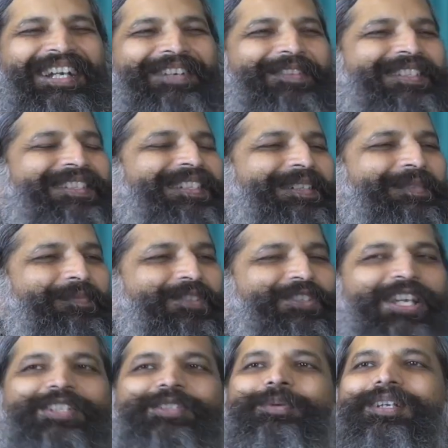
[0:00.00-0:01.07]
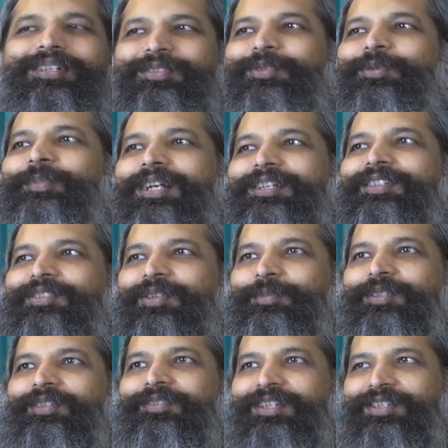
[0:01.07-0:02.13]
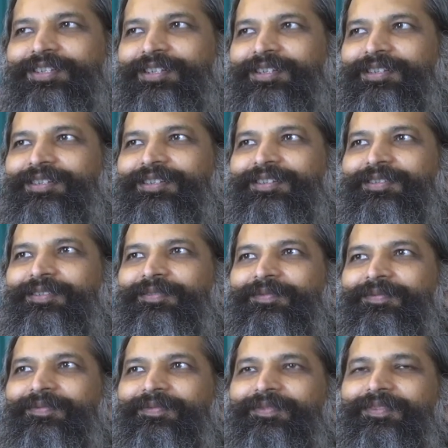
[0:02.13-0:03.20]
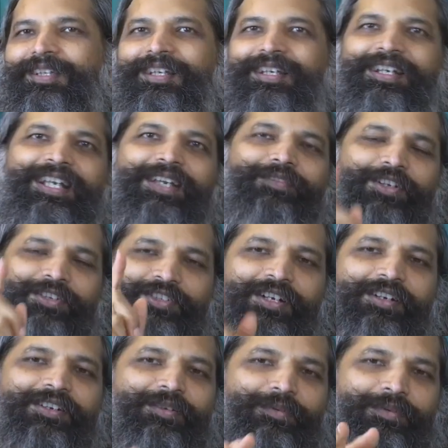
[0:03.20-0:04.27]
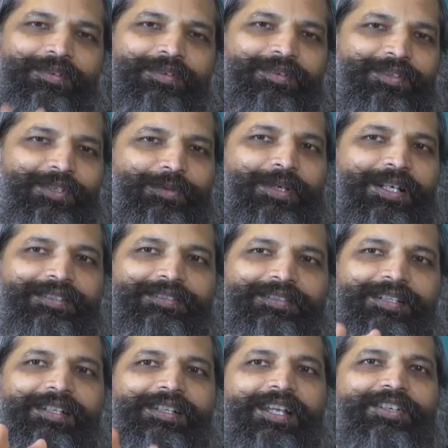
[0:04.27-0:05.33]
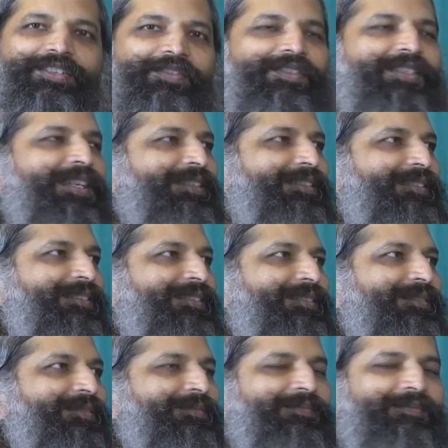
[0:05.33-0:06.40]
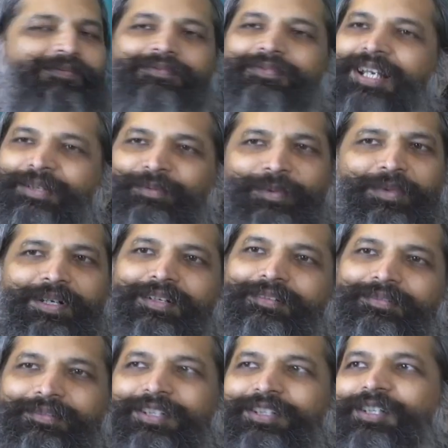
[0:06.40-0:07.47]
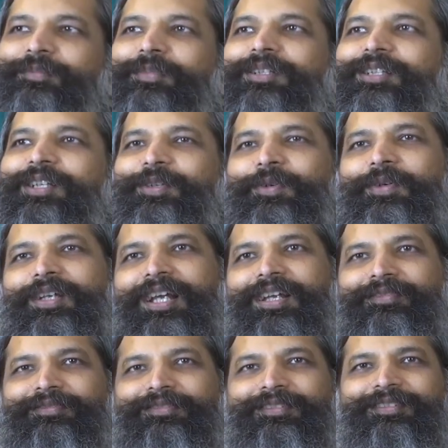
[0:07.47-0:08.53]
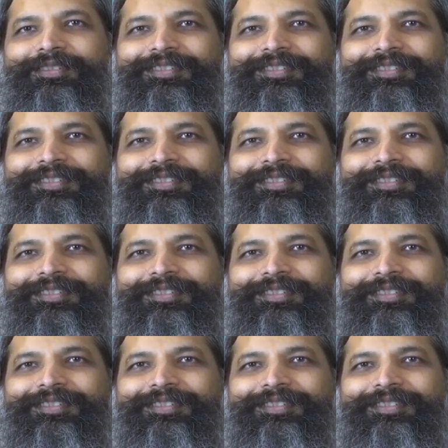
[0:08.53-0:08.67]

it was the Jesuits who made this observation. Give your children to us till the age of six, and we will determine their whole life.